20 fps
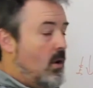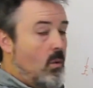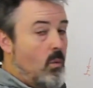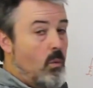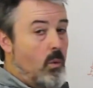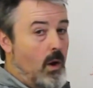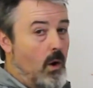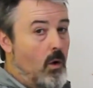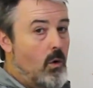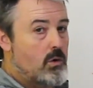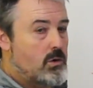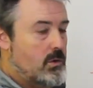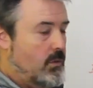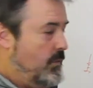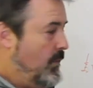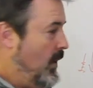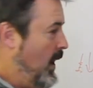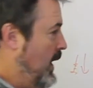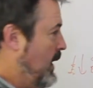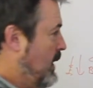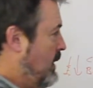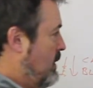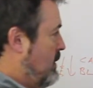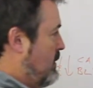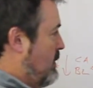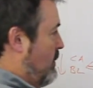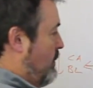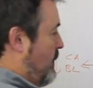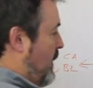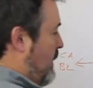We also find
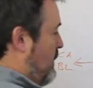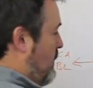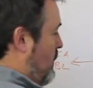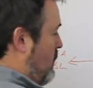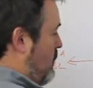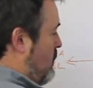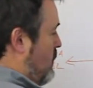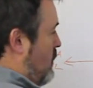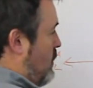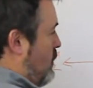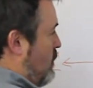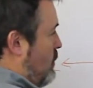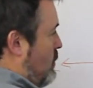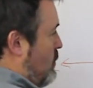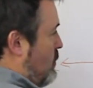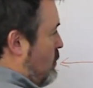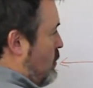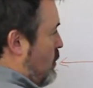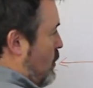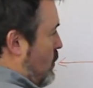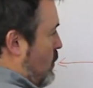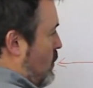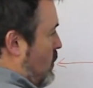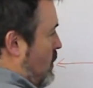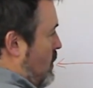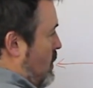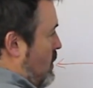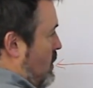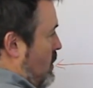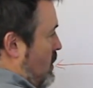that people
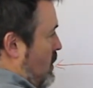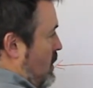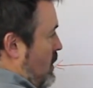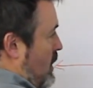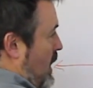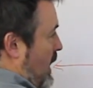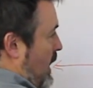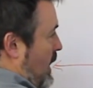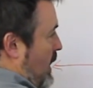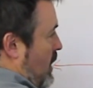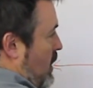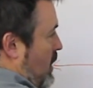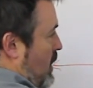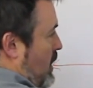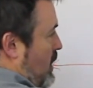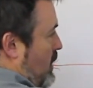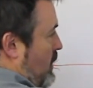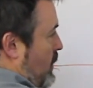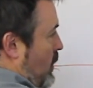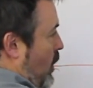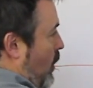do the